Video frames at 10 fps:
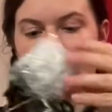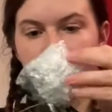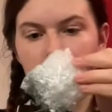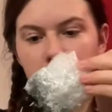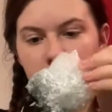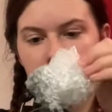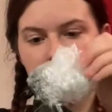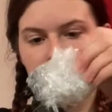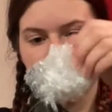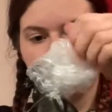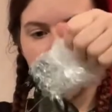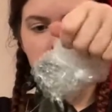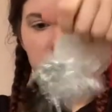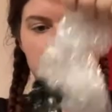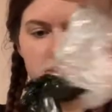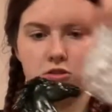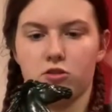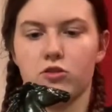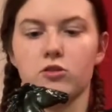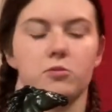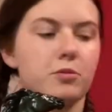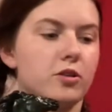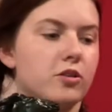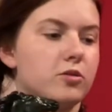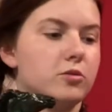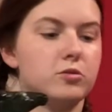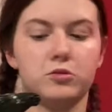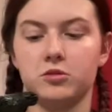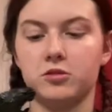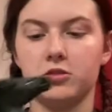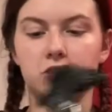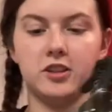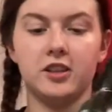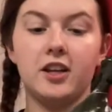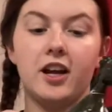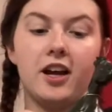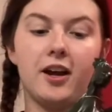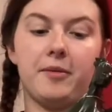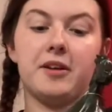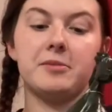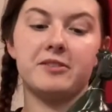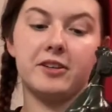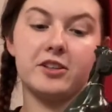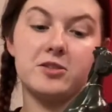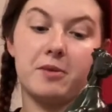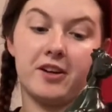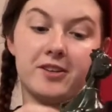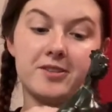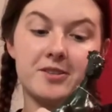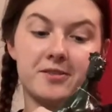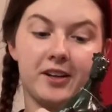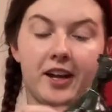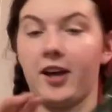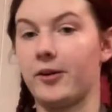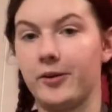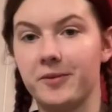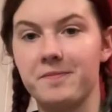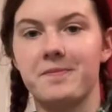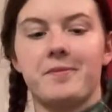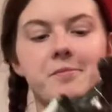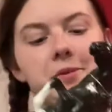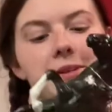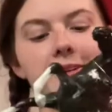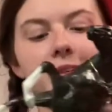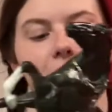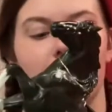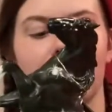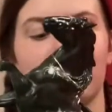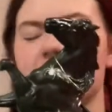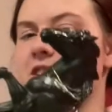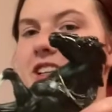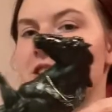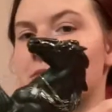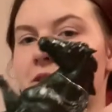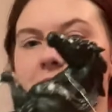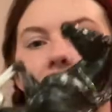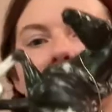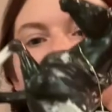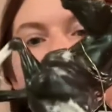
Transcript: Oh my goodness, he is super cool. I'm not a big fan of spiders, like at all, but on the models, it doesn't bother me.